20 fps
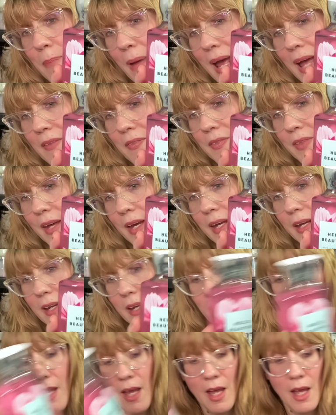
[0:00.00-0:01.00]
a bad
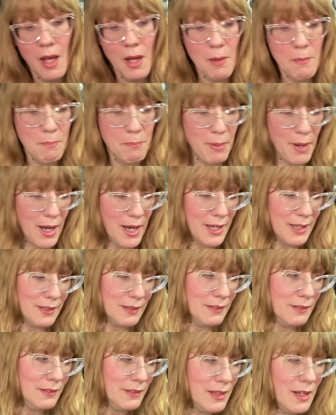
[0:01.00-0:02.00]
thing.
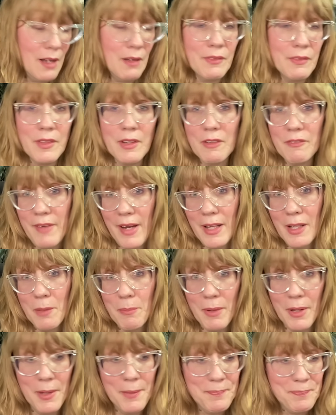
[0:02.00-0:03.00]
But, you know, they're
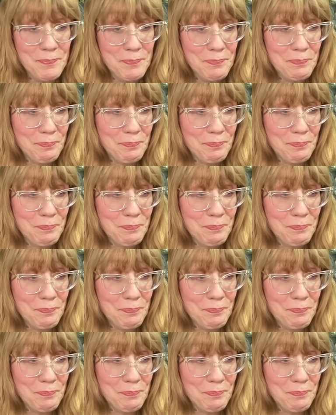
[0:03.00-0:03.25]
available.